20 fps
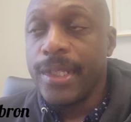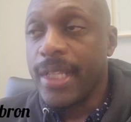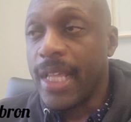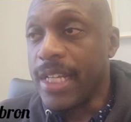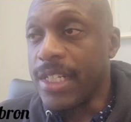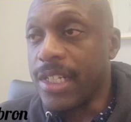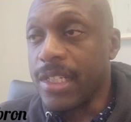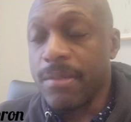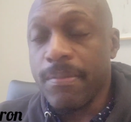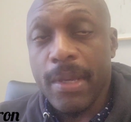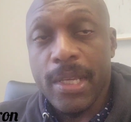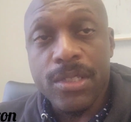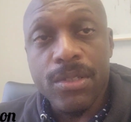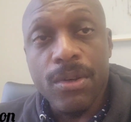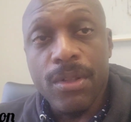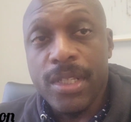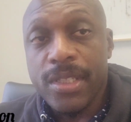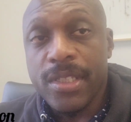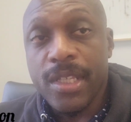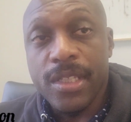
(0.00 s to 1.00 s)
That just makes
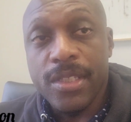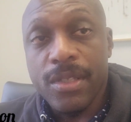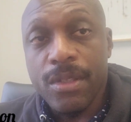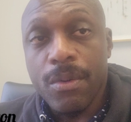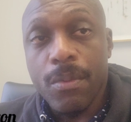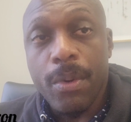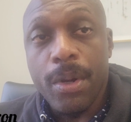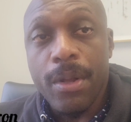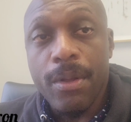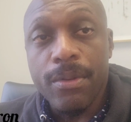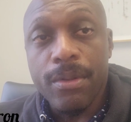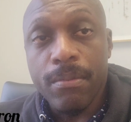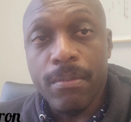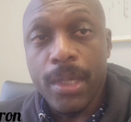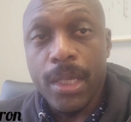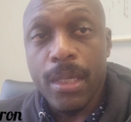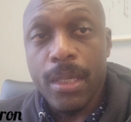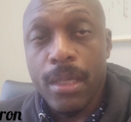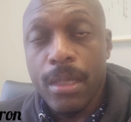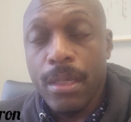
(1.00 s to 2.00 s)
all the sense in the world to
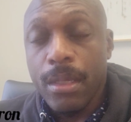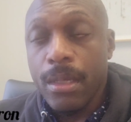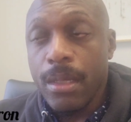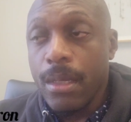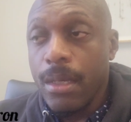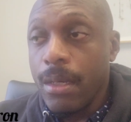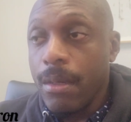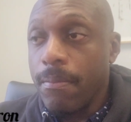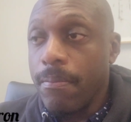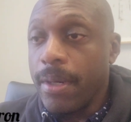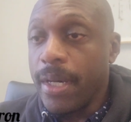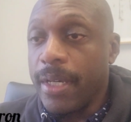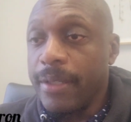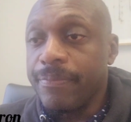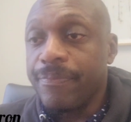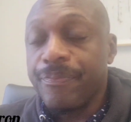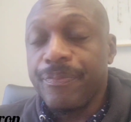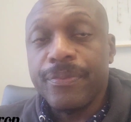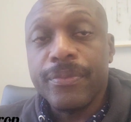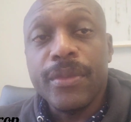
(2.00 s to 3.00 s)
me.
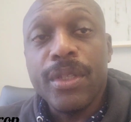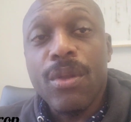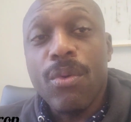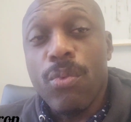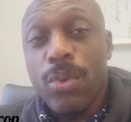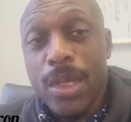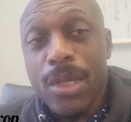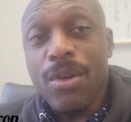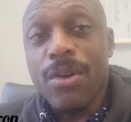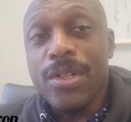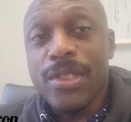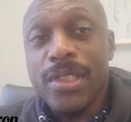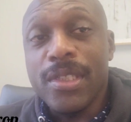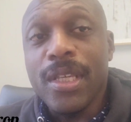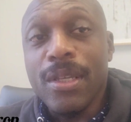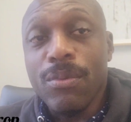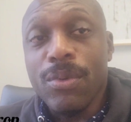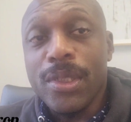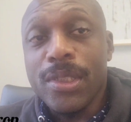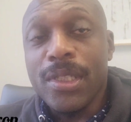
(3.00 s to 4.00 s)
But we're going to
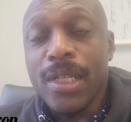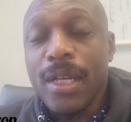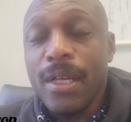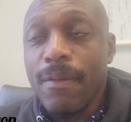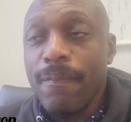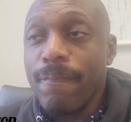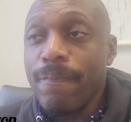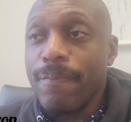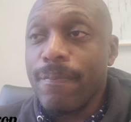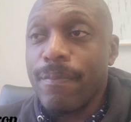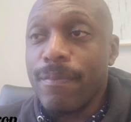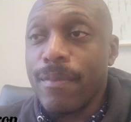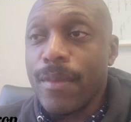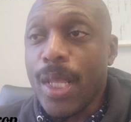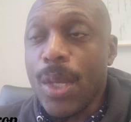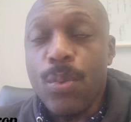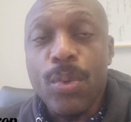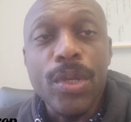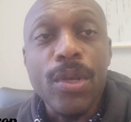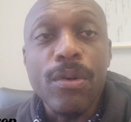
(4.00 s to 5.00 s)
see what's up.
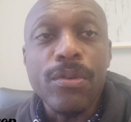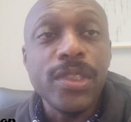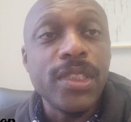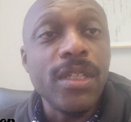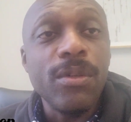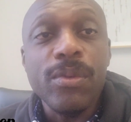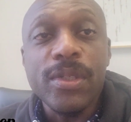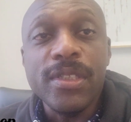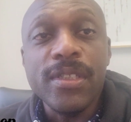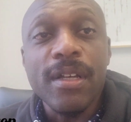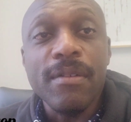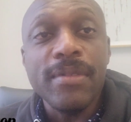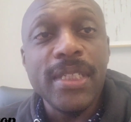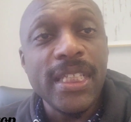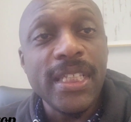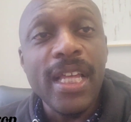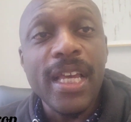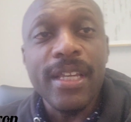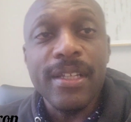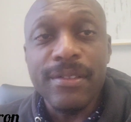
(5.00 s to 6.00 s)
We're going to see what's up
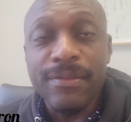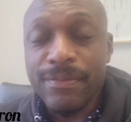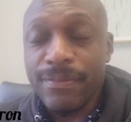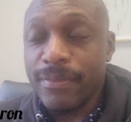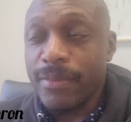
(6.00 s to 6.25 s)
tonight,